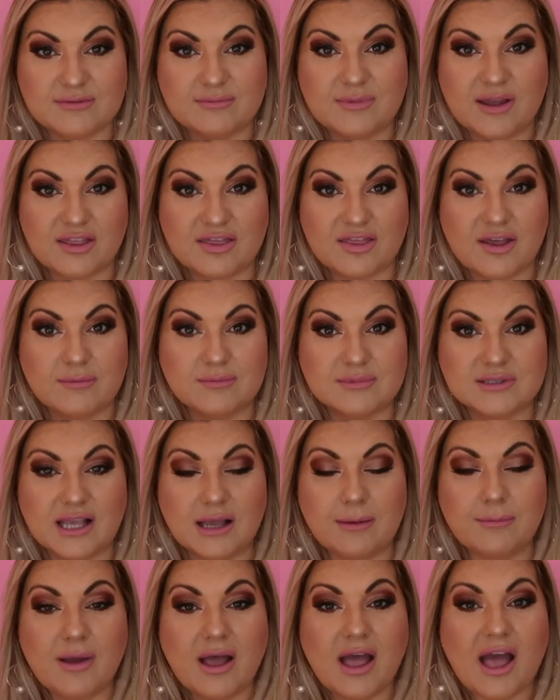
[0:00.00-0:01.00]
give me a thumbs
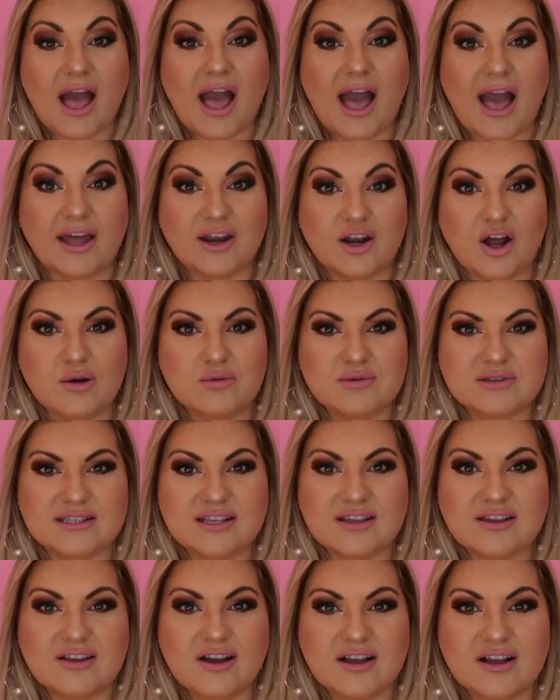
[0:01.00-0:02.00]
up, and I will
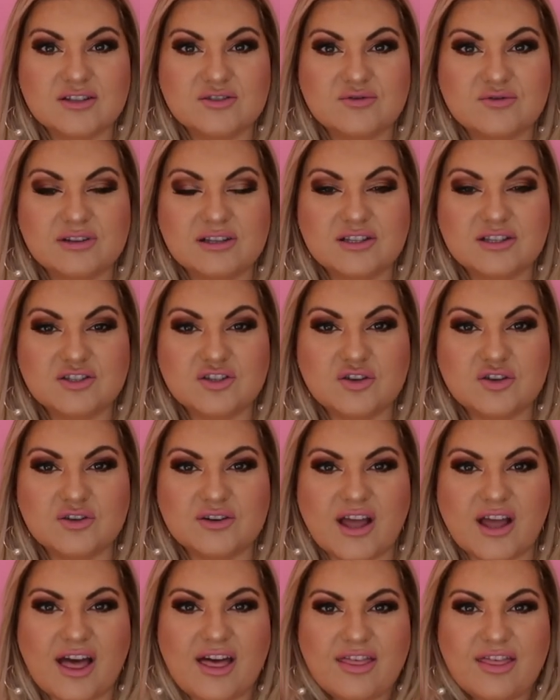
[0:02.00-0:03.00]
see you guys really
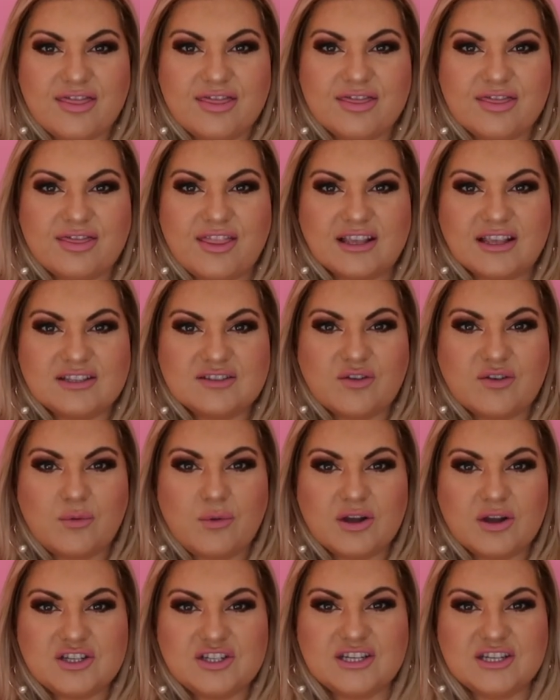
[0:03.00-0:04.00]
soon. Thanks for
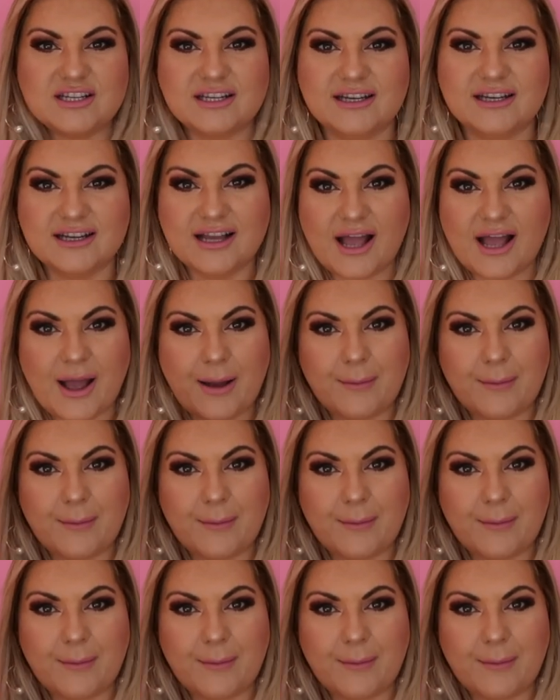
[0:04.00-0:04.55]
watching.